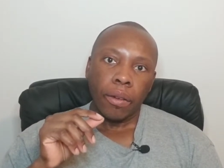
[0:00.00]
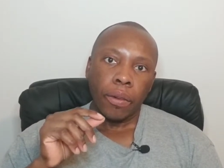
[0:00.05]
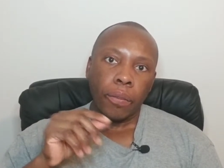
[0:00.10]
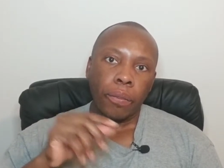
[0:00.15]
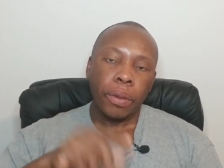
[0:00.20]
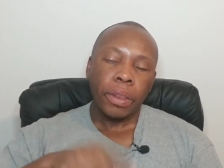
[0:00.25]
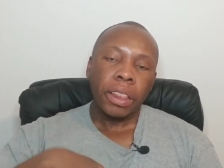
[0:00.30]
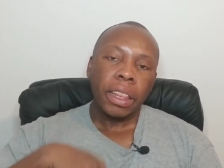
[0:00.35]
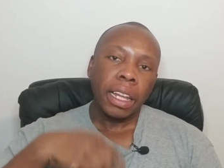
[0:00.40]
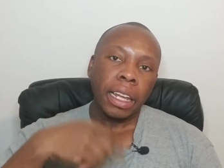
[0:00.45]

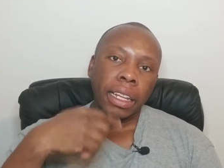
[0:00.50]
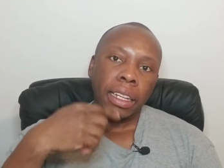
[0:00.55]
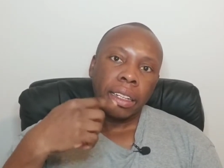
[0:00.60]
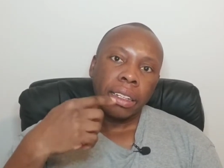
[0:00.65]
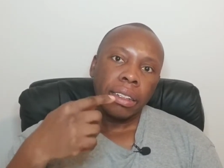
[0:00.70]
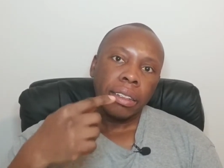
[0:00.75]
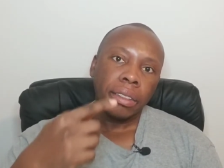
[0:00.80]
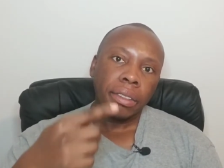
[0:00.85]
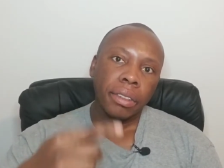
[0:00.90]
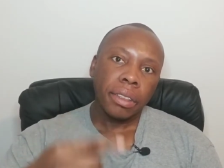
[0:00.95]
But
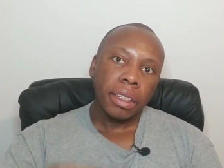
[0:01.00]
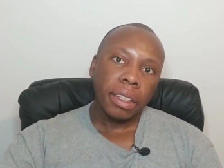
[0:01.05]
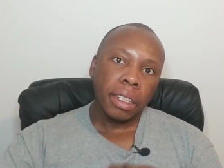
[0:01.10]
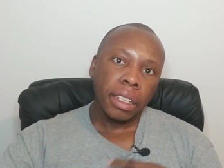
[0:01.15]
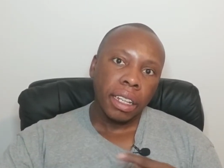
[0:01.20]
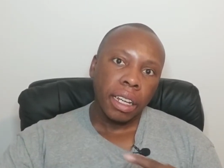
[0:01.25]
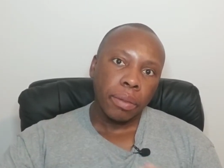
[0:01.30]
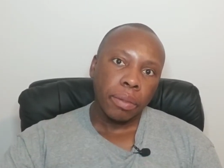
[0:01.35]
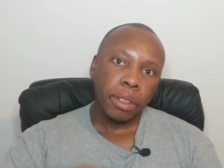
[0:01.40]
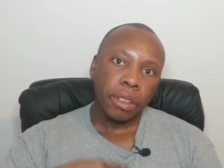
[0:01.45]
then a
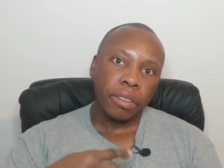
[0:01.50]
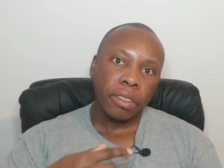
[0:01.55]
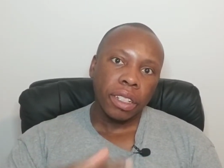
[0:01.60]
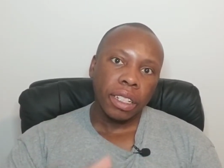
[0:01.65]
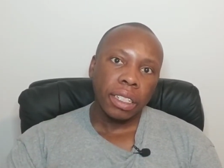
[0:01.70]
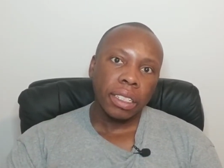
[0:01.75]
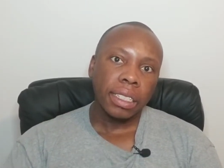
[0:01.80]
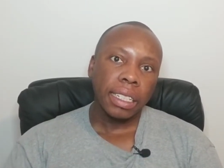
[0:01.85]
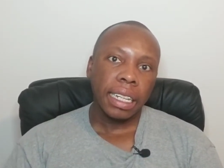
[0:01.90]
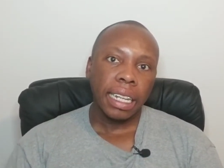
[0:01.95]
couple of
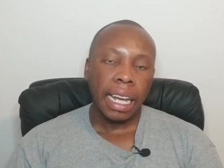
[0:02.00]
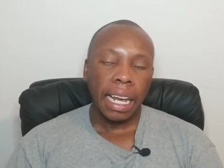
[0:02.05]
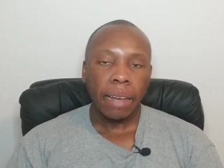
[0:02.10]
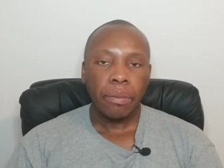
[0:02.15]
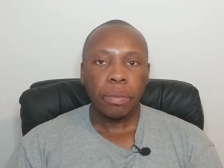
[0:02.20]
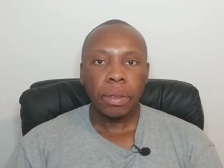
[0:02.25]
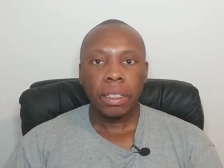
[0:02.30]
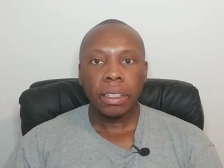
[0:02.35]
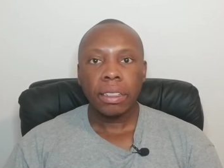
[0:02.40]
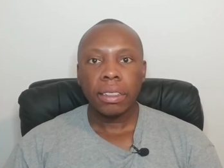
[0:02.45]
things that
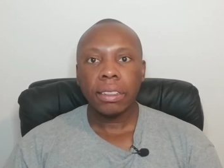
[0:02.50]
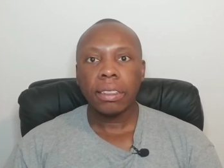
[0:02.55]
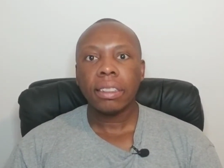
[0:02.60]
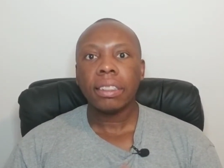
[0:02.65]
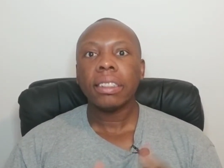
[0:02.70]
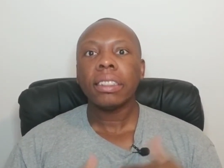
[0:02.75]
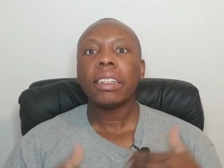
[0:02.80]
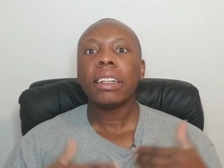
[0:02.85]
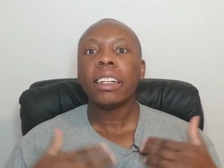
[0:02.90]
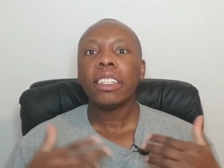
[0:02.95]
happened
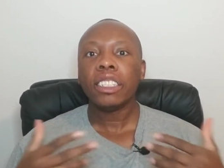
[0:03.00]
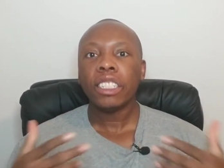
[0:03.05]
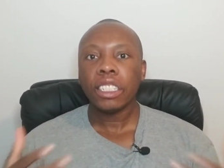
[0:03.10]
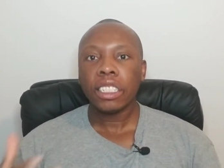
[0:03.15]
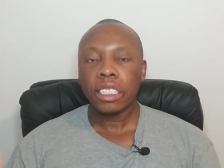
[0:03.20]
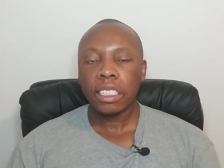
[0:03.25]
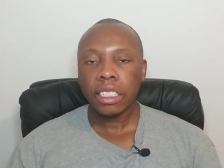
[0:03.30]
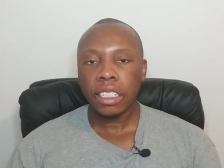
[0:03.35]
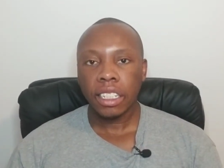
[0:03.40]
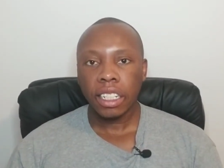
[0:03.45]

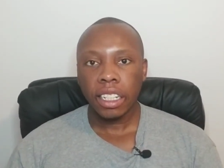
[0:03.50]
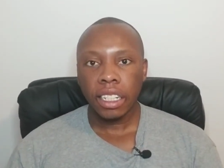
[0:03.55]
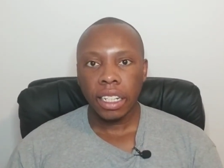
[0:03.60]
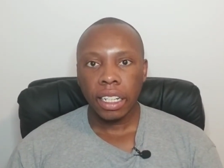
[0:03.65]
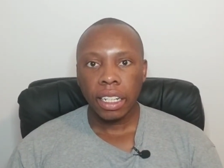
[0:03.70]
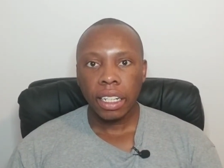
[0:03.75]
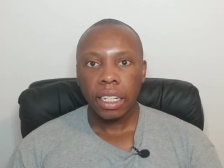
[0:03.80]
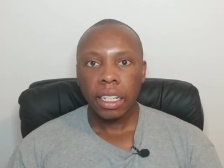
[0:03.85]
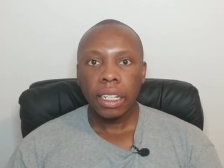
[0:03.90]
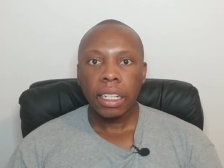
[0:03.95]

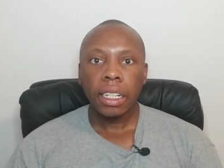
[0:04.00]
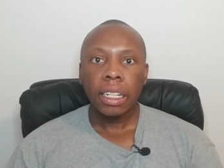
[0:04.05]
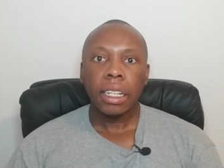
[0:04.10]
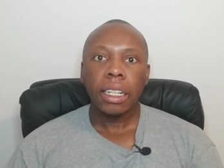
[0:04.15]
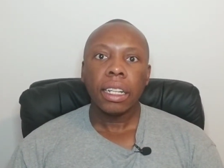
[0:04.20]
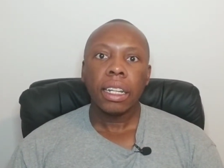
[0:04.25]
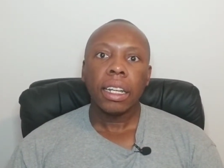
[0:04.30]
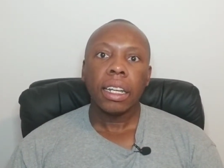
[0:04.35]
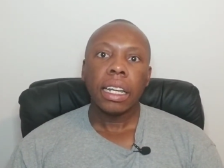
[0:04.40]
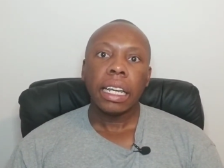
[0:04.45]
additionally,
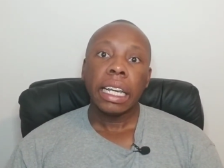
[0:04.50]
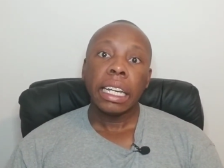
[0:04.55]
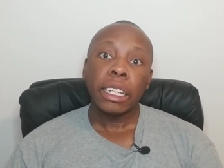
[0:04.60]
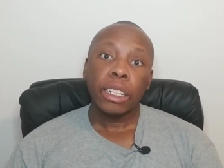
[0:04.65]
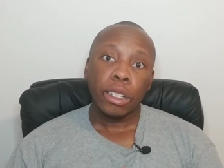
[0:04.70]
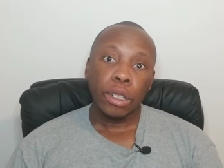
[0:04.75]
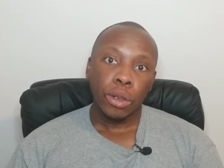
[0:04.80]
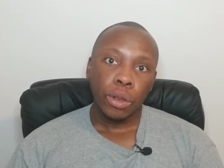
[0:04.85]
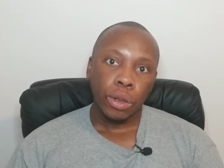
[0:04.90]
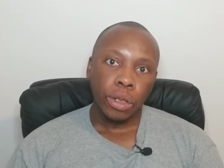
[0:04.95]

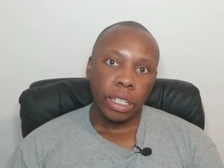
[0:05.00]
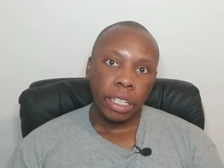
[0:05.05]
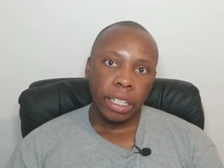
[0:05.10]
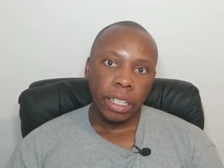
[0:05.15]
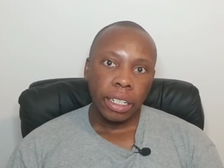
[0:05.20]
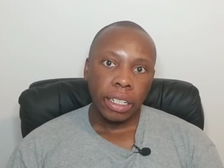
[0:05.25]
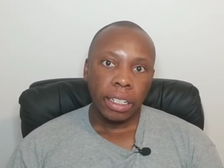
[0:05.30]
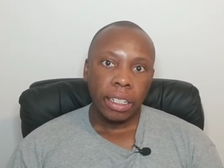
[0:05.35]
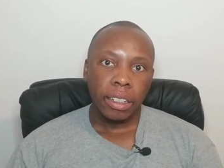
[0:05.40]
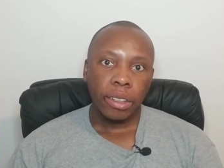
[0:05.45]

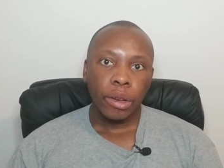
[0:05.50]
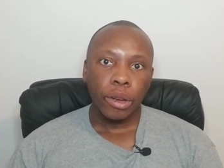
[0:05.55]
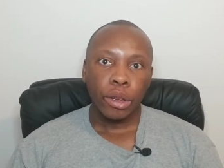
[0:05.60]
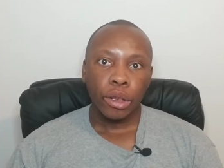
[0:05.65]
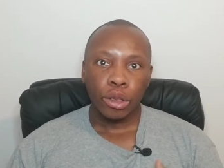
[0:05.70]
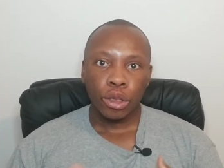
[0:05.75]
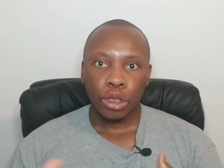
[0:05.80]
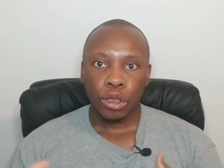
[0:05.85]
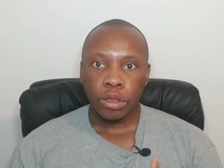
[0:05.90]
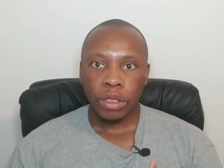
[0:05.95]
including
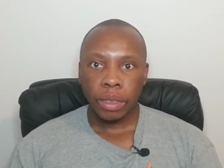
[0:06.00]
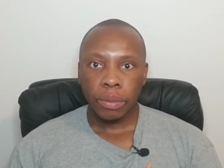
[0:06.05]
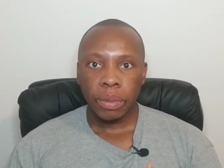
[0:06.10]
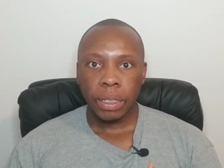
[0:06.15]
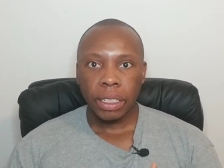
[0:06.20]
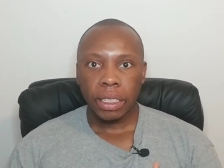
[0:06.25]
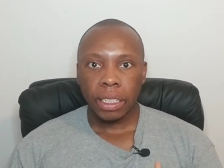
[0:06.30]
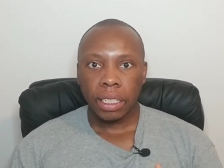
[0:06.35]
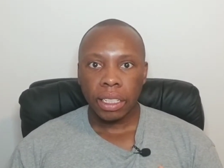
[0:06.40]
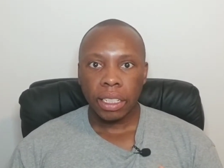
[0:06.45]
her
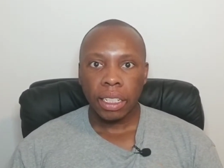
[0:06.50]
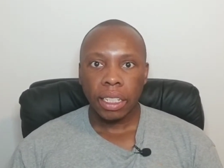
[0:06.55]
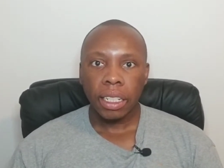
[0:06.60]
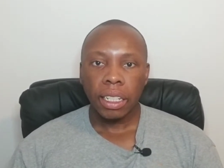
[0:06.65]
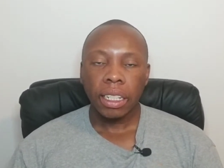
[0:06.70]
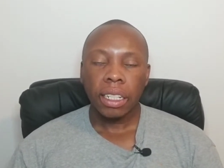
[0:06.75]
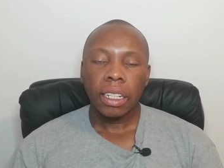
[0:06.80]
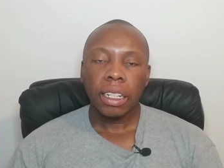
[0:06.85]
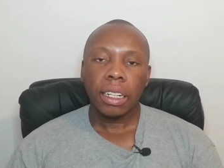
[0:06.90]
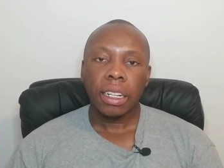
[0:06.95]
treatment,
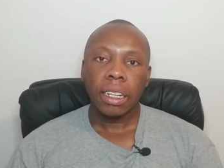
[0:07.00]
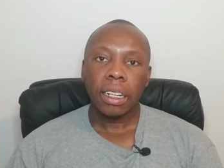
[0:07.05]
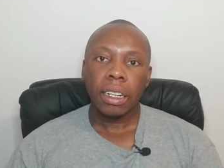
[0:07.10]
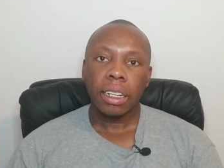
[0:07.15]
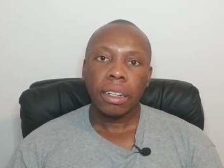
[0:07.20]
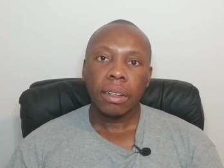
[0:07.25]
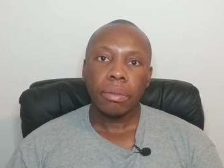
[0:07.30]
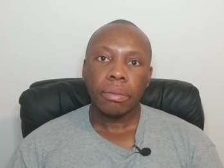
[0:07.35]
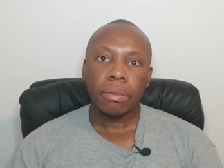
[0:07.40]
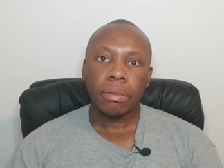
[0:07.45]

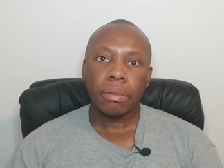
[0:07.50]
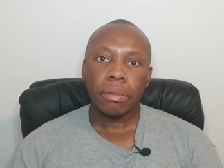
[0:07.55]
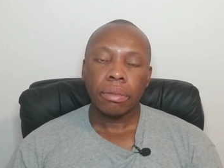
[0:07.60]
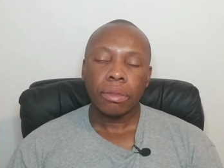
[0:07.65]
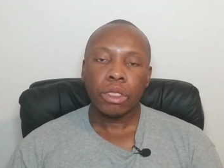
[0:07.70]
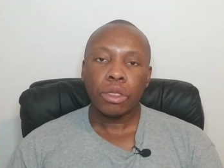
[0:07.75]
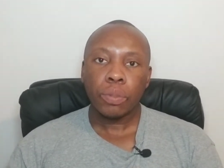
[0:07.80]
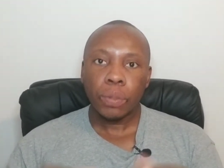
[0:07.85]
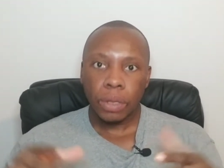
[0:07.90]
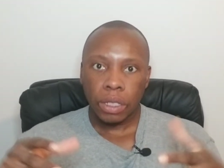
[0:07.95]

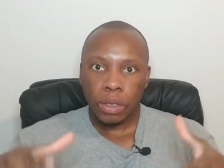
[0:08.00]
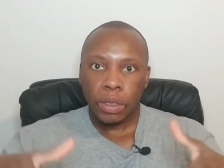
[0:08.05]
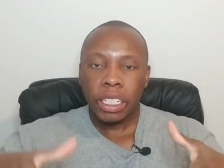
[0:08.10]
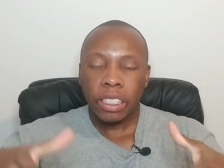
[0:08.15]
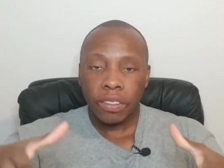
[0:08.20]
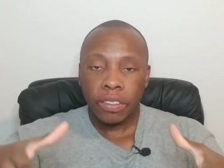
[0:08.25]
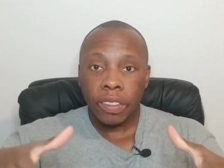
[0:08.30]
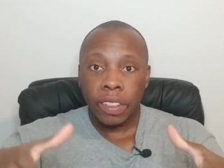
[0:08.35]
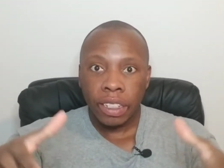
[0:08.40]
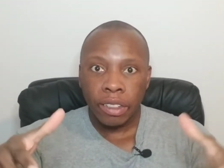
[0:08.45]

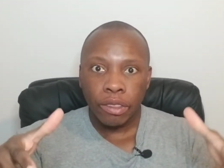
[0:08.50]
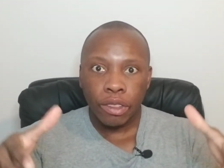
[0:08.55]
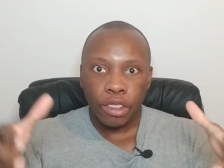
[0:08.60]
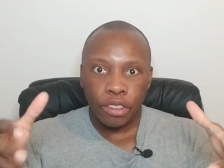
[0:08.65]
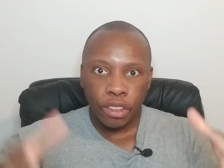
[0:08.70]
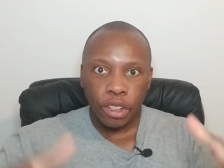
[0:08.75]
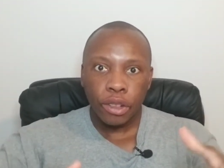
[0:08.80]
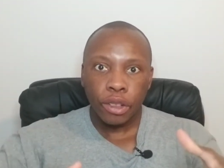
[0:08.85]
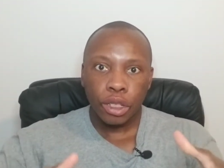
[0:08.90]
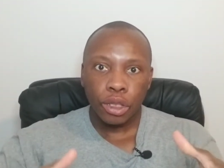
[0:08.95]
specifically
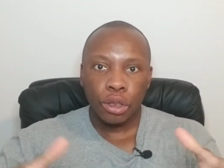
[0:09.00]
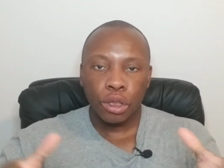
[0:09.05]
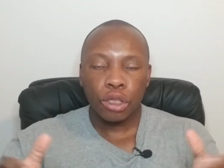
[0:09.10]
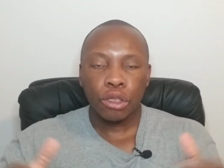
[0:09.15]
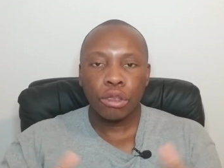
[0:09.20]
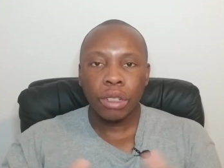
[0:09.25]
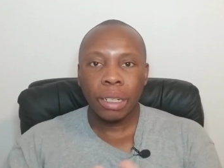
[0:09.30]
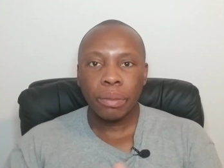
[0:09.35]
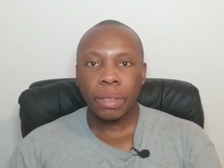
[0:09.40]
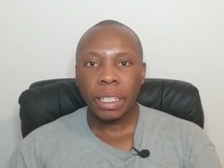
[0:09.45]
referring to her
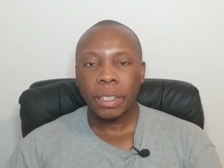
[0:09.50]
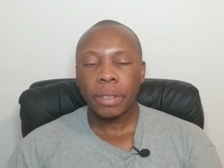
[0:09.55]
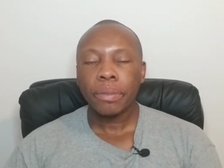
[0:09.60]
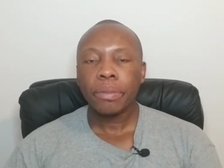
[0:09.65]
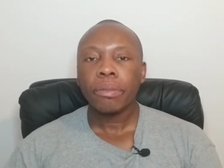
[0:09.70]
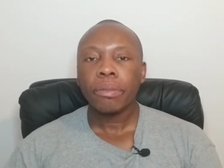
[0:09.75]
treatment,